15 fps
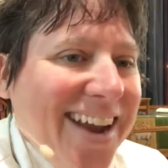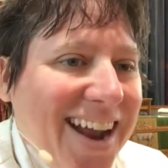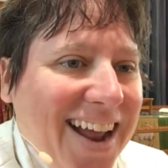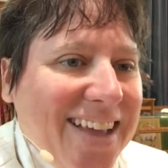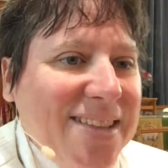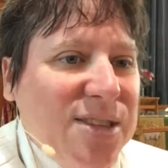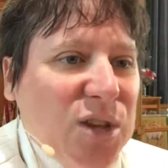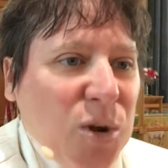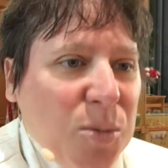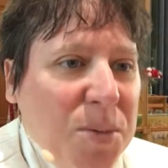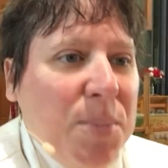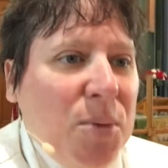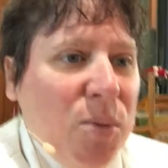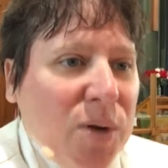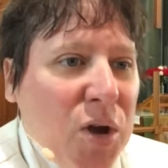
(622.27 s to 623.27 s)
And so
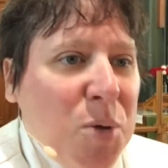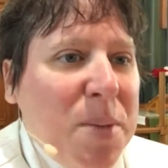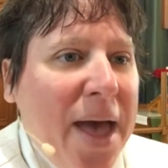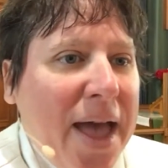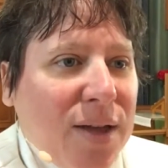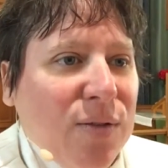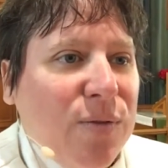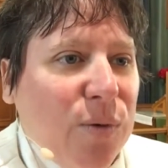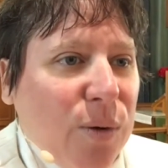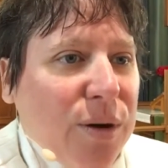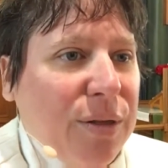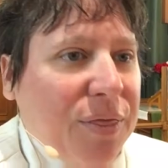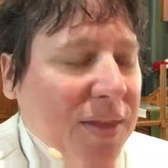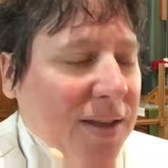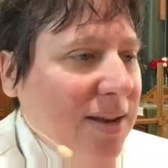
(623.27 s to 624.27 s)
people would go back and
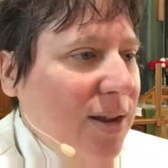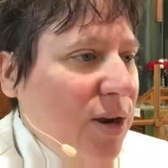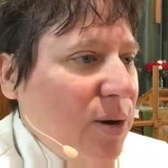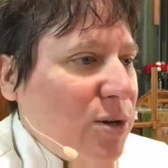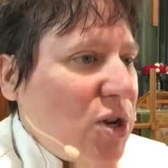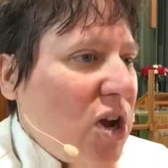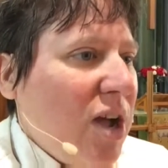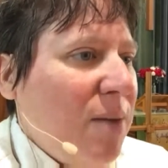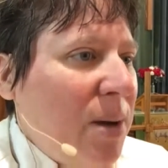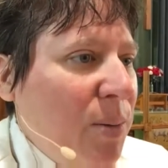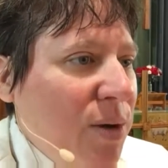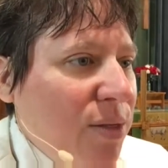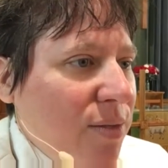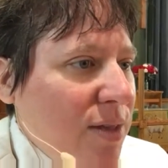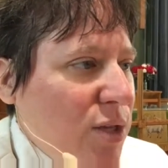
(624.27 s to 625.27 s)
forth and you know talk about
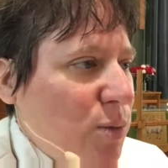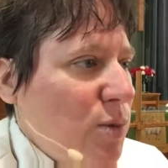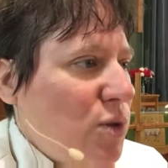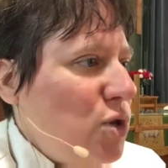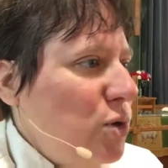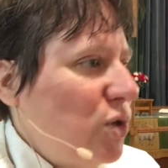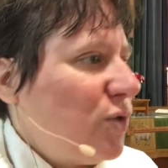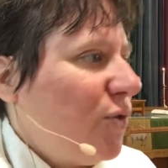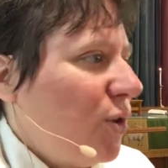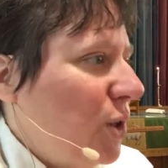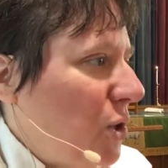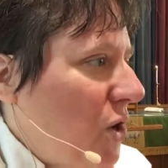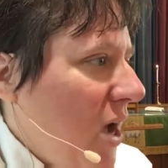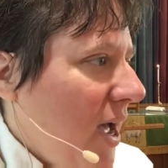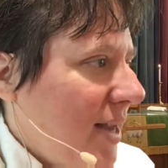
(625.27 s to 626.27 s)
whether this was useful
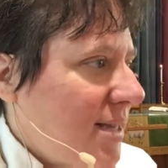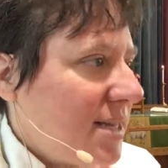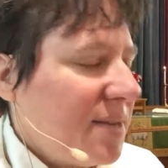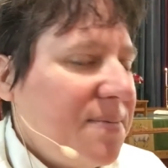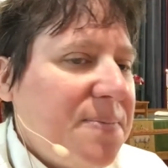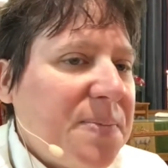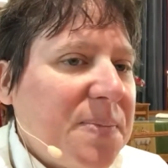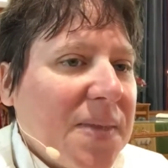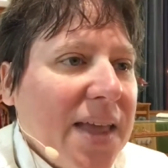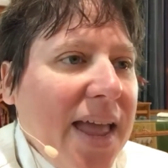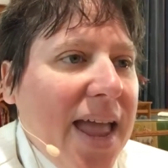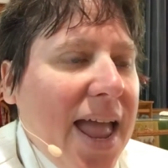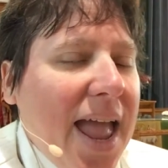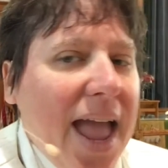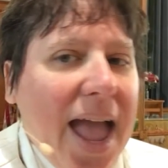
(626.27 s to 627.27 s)
or not.
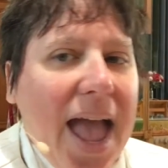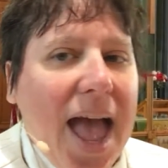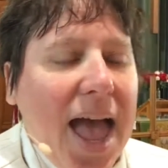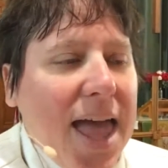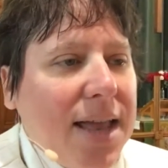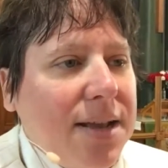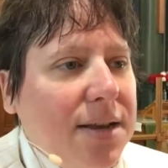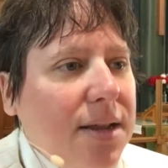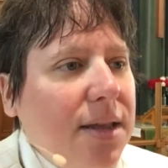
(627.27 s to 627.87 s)
And